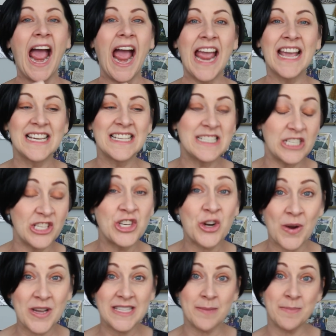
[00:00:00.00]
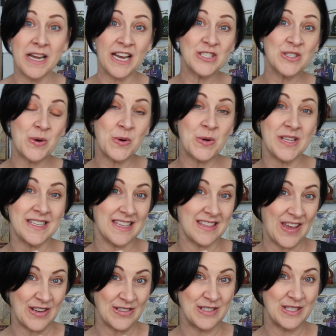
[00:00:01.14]
And you know, I said my next goal is a
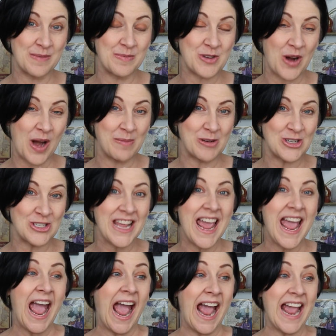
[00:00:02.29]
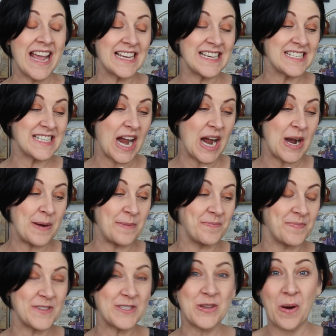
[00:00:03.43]
thousand subscribers and
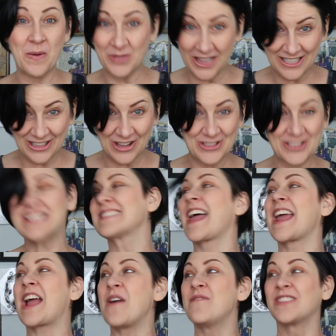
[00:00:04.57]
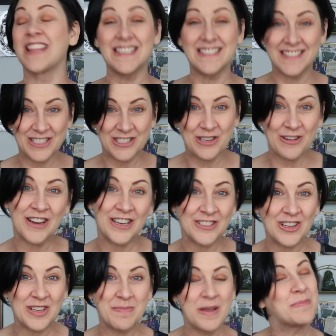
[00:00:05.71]
um, so I'm really close. Like I'm less than
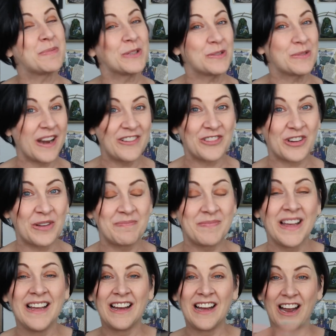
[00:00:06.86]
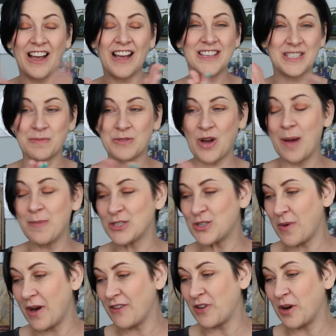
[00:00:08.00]
200 people away from, uh, subscribers
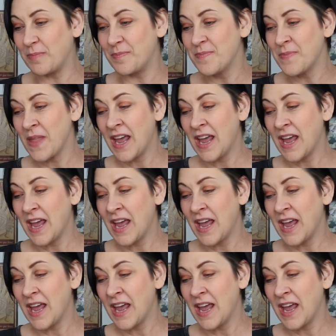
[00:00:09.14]
away from